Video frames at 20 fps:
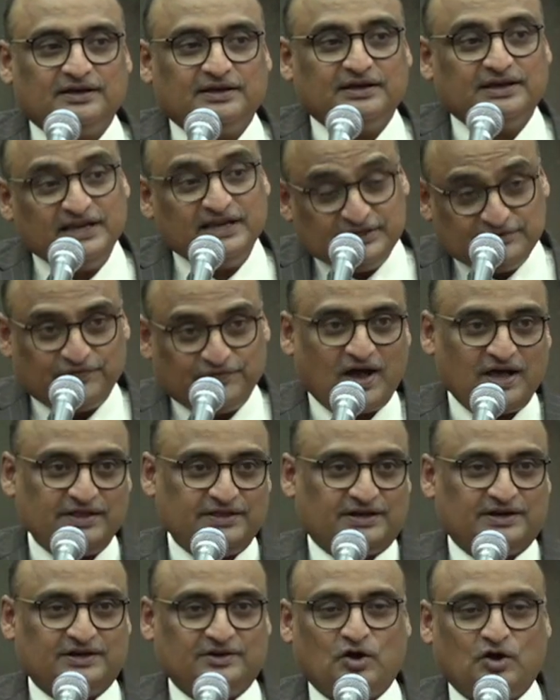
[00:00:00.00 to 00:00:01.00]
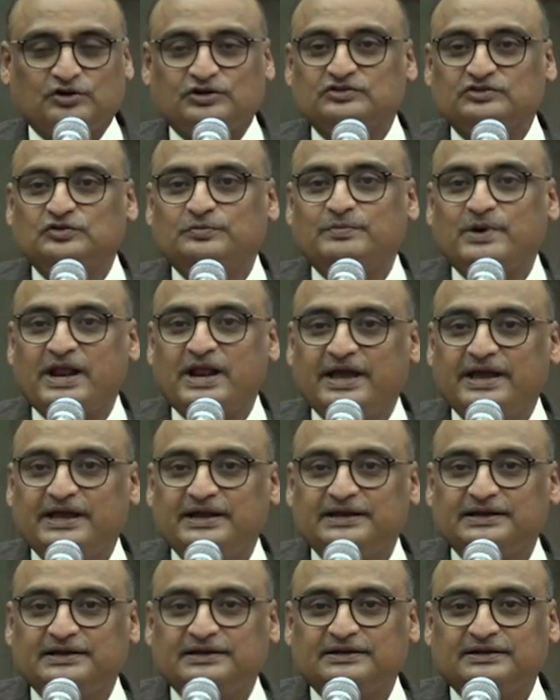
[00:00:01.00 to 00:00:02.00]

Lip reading: his father, Dr. Subbarayan,